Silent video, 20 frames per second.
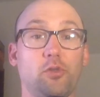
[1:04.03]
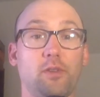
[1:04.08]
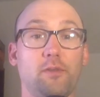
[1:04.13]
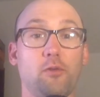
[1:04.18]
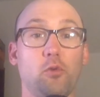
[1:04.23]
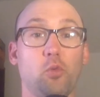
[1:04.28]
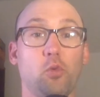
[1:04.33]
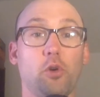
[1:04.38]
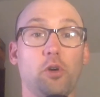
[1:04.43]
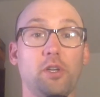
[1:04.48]
of
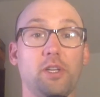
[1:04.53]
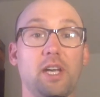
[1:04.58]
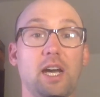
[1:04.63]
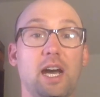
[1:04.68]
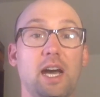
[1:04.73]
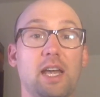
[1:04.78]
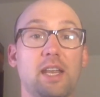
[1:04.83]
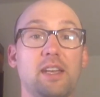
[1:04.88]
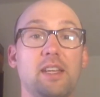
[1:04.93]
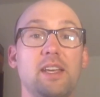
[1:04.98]
the word
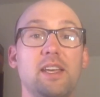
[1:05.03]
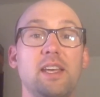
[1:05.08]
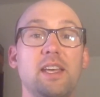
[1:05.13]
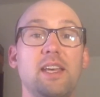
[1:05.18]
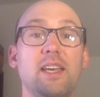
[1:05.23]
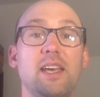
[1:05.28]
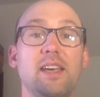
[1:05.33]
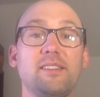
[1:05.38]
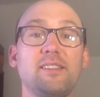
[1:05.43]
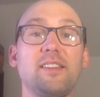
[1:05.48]
God,
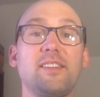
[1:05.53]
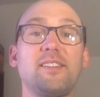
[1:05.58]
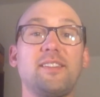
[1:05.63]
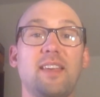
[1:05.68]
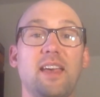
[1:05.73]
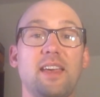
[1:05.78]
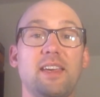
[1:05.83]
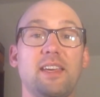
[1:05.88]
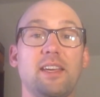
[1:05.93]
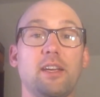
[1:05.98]
is a
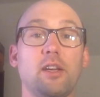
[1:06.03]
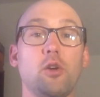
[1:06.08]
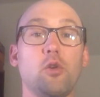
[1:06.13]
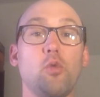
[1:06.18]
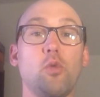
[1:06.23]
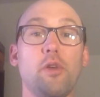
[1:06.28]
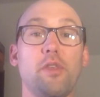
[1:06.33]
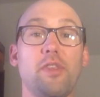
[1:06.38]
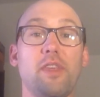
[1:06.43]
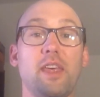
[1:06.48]
saying
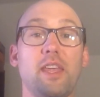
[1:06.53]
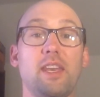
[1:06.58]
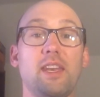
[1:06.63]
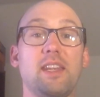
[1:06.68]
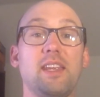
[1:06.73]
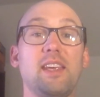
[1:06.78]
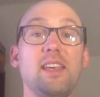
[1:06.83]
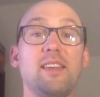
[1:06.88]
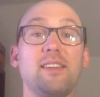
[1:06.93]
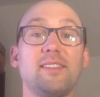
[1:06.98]
within
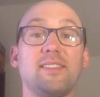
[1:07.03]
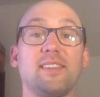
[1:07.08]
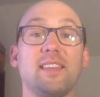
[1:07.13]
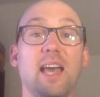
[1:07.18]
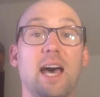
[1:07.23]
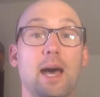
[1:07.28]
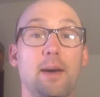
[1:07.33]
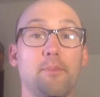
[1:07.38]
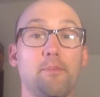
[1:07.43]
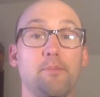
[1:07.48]

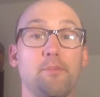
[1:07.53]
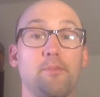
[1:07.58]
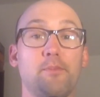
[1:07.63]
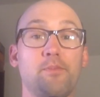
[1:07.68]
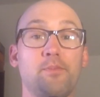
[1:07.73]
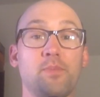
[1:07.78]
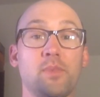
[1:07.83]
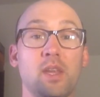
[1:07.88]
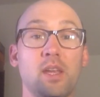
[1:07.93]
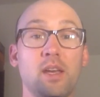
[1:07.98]
Islam.
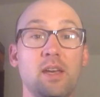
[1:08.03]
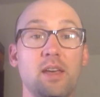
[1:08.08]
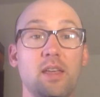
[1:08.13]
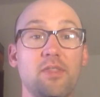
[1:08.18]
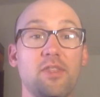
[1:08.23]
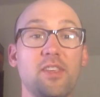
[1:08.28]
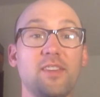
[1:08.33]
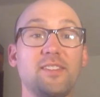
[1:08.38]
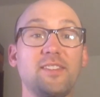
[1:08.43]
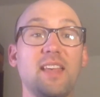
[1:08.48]

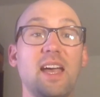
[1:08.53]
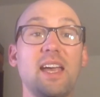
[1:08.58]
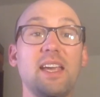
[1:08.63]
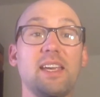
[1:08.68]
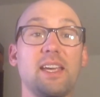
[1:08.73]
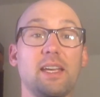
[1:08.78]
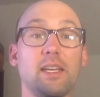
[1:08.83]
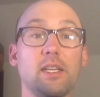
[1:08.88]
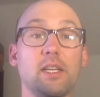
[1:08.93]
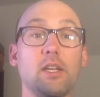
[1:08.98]
The
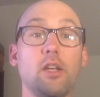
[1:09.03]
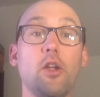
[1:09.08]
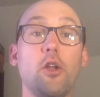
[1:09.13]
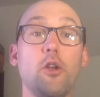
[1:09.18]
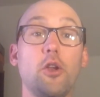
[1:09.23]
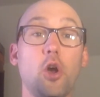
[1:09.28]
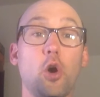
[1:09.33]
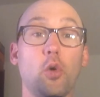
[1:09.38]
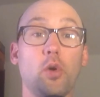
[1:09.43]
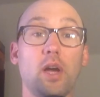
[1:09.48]
saying,
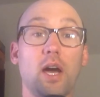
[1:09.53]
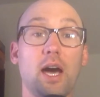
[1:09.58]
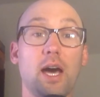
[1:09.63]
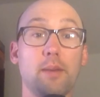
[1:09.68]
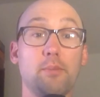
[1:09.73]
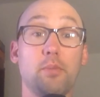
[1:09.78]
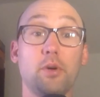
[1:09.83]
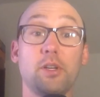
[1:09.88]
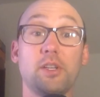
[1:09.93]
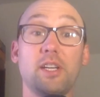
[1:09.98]
no
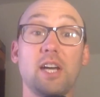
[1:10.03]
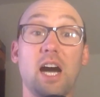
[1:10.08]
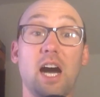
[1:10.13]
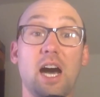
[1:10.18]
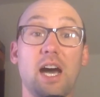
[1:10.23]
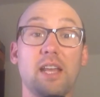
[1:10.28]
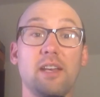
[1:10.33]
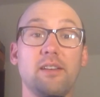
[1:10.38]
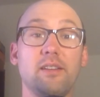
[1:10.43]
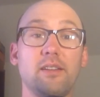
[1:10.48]
God but
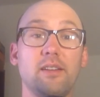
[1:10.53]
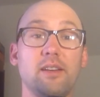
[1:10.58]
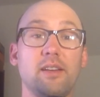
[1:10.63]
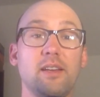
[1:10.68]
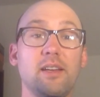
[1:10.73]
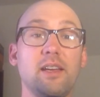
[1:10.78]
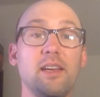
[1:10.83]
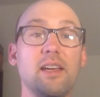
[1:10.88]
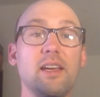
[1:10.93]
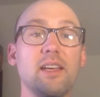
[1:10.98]
God,
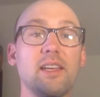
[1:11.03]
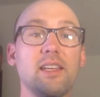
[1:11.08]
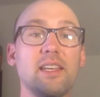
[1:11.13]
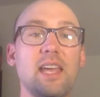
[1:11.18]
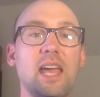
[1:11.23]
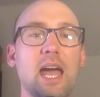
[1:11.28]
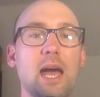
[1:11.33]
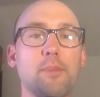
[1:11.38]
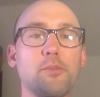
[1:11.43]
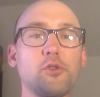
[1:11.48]

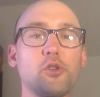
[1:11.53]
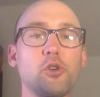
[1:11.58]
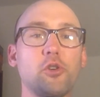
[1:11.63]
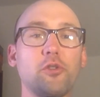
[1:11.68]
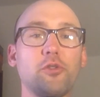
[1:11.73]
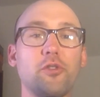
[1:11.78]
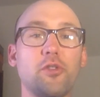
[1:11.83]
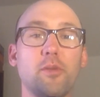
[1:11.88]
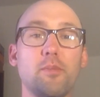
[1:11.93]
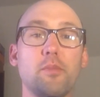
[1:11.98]

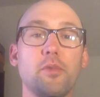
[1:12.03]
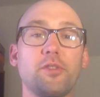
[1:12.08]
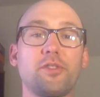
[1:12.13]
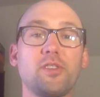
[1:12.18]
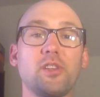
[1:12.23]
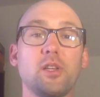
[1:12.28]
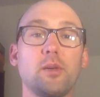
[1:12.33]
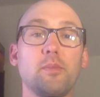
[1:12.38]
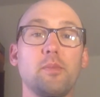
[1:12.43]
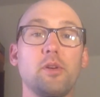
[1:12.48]
captures the
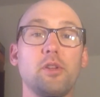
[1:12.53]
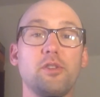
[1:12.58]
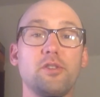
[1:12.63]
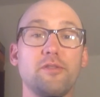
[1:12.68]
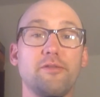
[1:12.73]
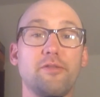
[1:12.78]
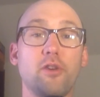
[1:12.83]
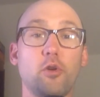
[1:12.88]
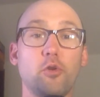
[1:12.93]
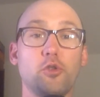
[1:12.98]
Muslim
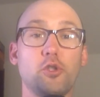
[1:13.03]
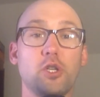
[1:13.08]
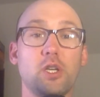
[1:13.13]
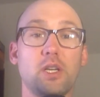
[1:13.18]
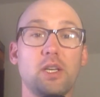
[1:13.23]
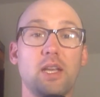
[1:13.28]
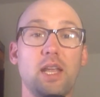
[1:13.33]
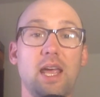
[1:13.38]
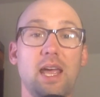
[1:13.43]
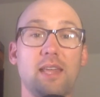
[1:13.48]

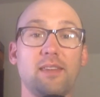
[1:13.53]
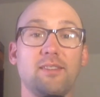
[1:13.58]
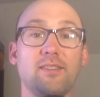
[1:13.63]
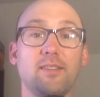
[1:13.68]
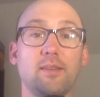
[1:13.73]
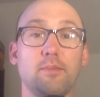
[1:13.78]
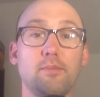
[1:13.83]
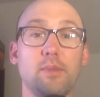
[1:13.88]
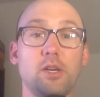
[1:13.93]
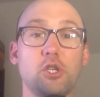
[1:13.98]
devotion and
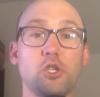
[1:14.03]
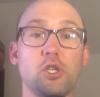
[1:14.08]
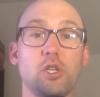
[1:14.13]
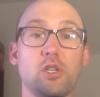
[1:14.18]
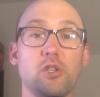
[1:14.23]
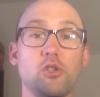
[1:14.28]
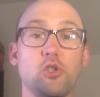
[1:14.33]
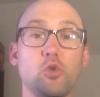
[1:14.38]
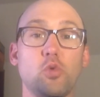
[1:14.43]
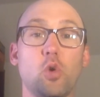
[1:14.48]

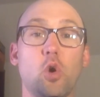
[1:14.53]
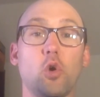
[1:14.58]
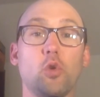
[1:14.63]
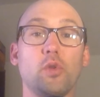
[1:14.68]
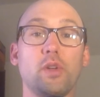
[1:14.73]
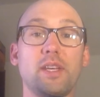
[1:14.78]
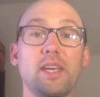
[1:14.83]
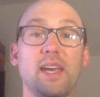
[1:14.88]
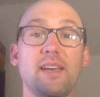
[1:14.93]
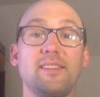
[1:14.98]
submission to
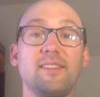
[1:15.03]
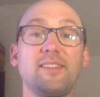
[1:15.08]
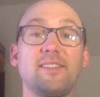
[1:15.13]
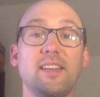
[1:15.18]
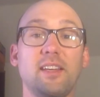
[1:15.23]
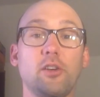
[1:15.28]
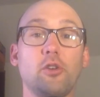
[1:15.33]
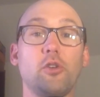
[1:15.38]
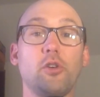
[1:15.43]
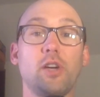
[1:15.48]
only a
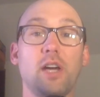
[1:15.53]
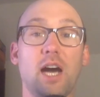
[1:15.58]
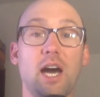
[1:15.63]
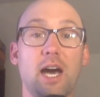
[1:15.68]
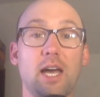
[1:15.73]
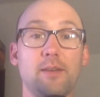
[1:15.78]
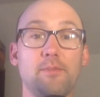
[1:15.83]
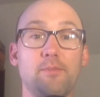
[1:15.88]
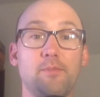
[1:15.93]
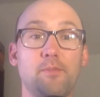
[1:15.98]
single
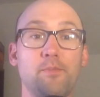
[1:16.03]
God,